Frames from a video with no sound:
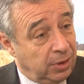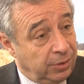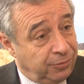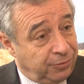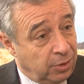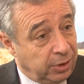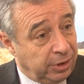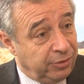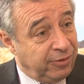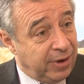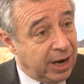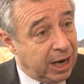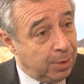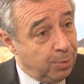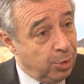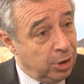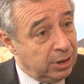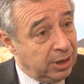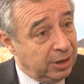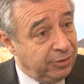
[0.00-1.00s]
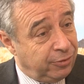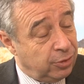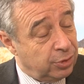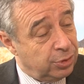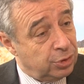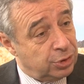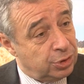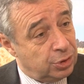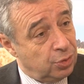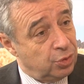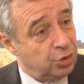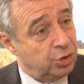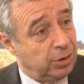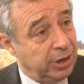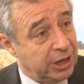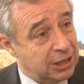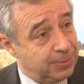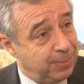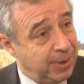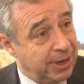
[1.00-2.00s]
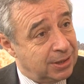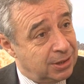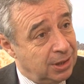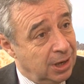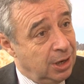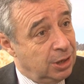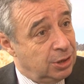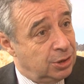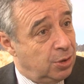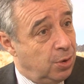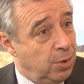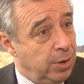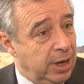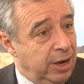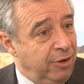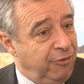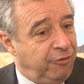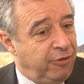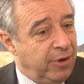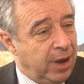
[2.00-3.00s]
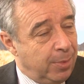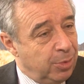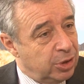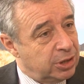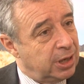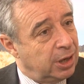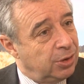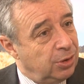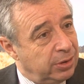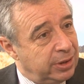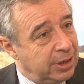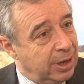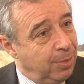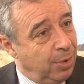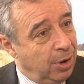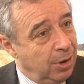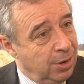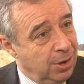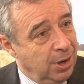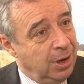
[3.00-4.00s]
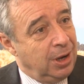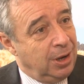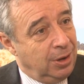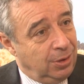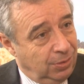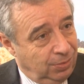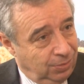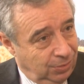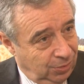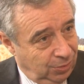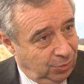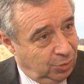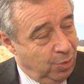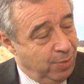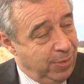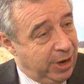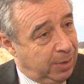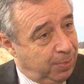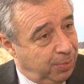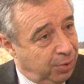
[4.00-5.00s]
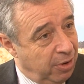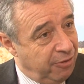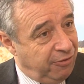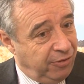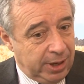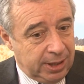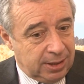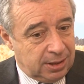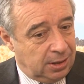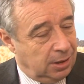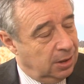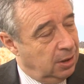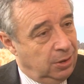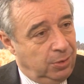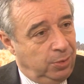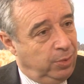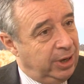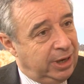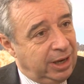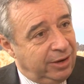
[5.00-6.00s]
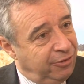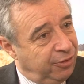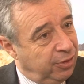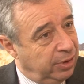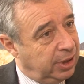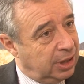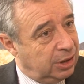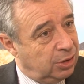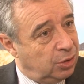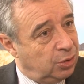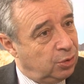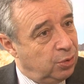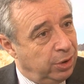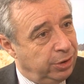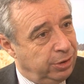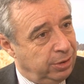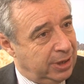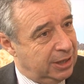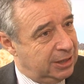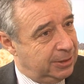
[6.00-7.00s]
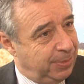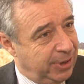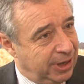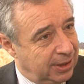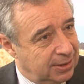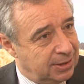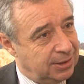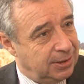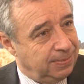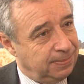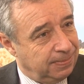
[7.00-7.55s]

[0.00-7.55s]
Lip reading: for environment and for the social aspect. So if farmers are not able to make profit, we can forget the two other aspects.